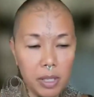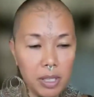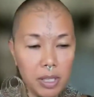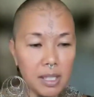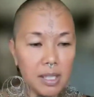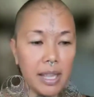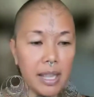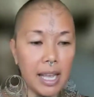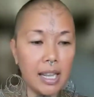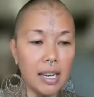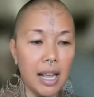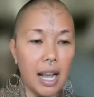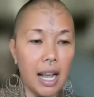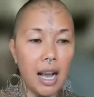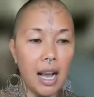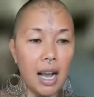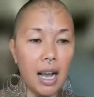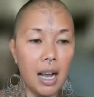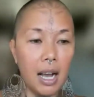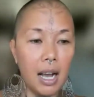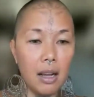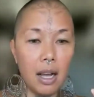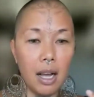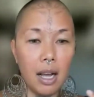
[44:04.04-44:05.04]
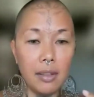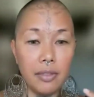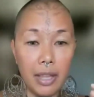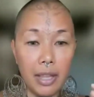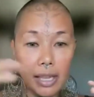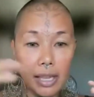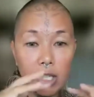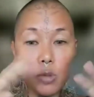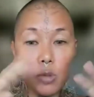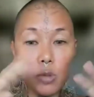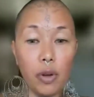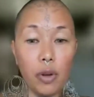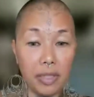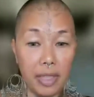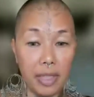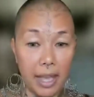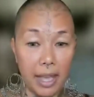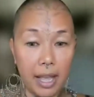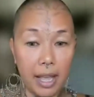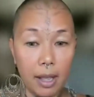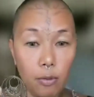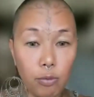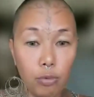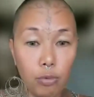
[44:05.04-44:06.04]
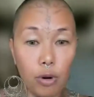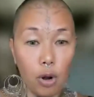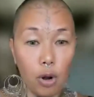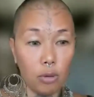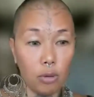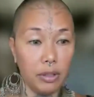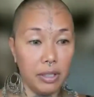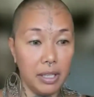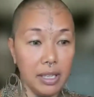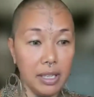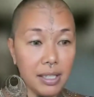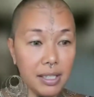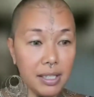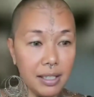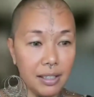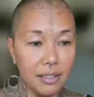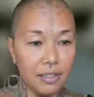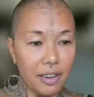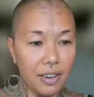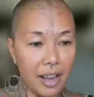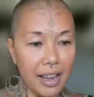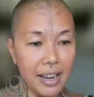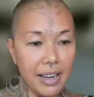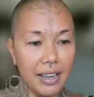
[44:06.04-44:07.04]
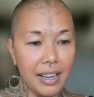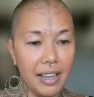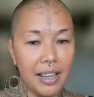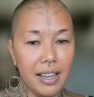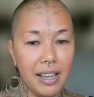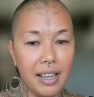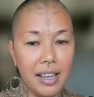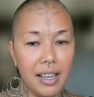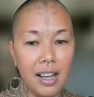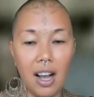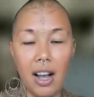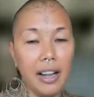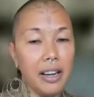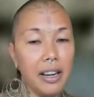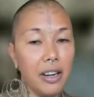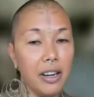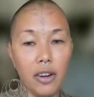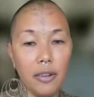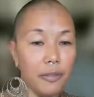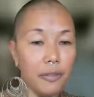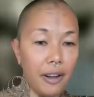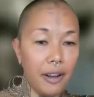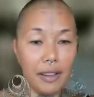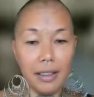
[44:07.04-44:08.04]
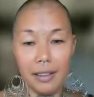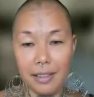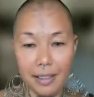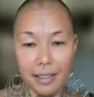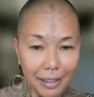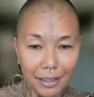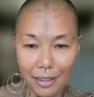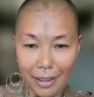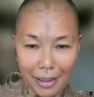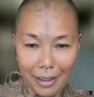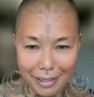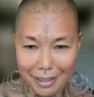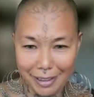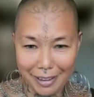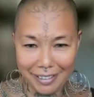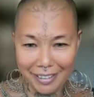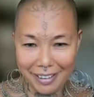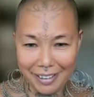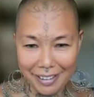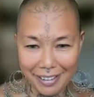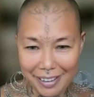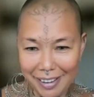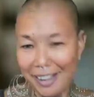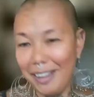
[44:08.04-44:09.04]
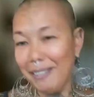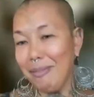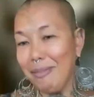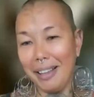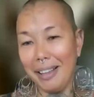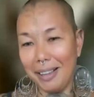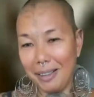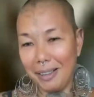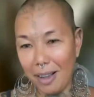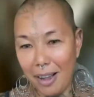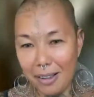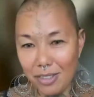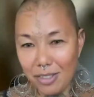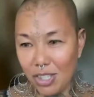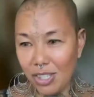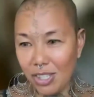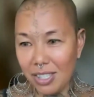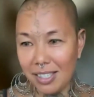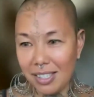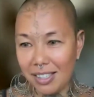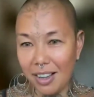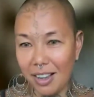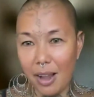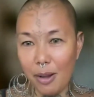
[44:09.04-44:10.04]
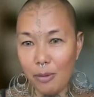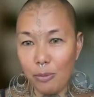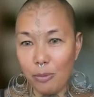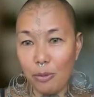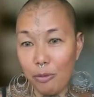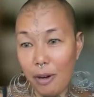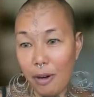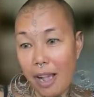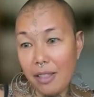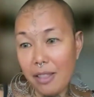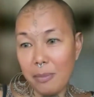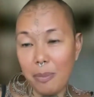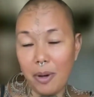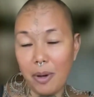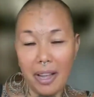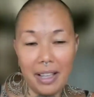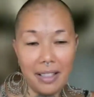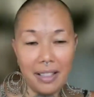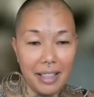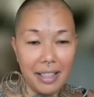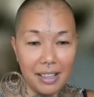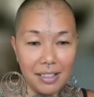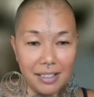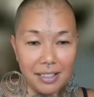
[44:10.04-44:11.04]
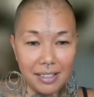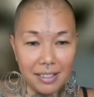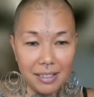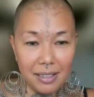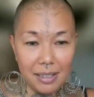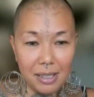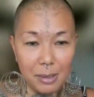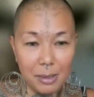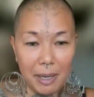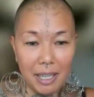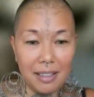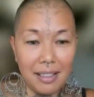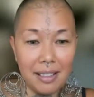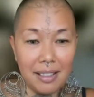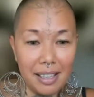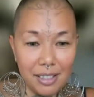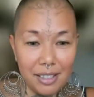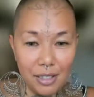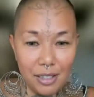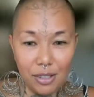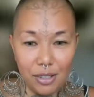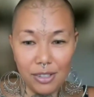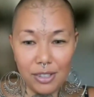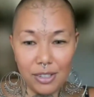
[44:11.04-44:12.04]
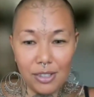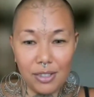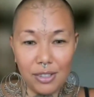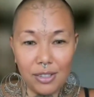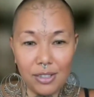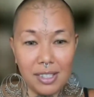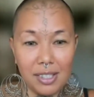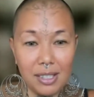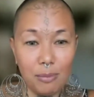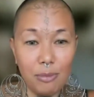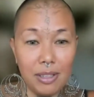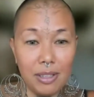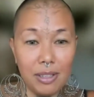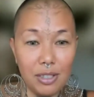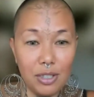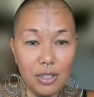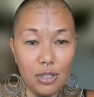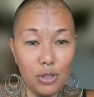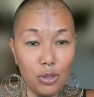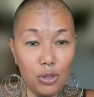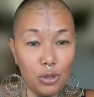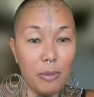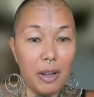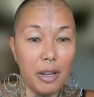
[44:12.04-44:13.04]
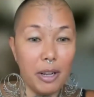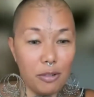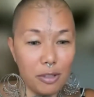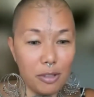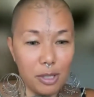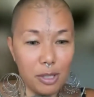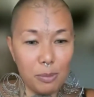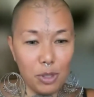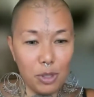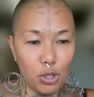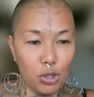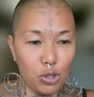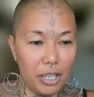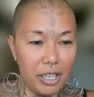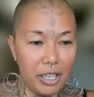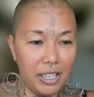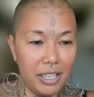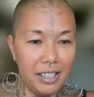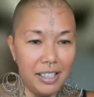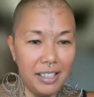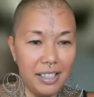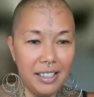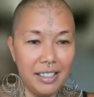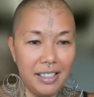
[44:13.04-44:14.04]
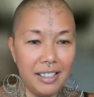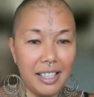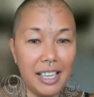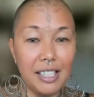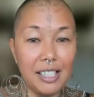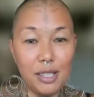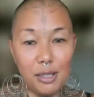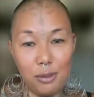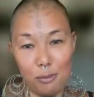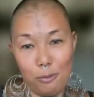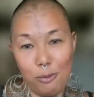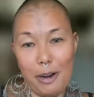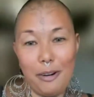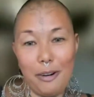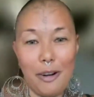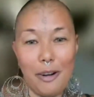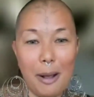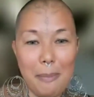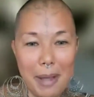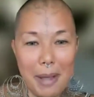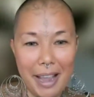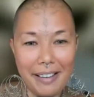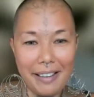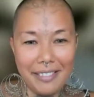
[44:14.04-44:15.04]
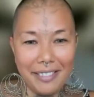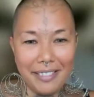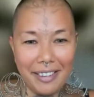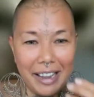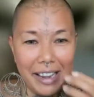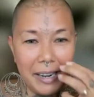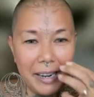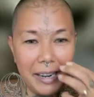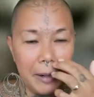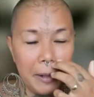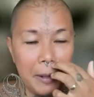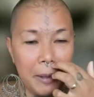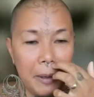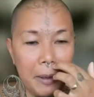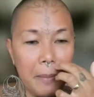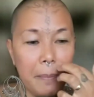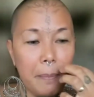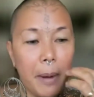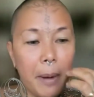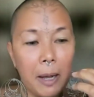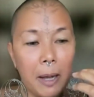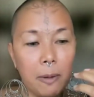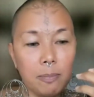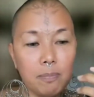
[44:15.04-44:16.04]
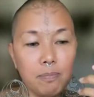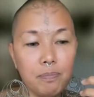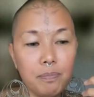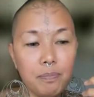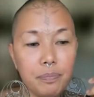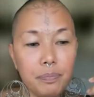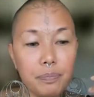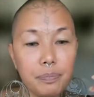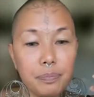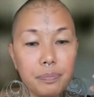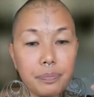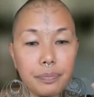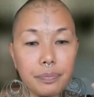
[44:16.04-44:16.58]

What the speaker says: humans that are that's what their role is, right? I don't fucking think like that. I can't like I'd rather spend $1,000 on someone to do my Christmas tree. That's where I'm at, right? But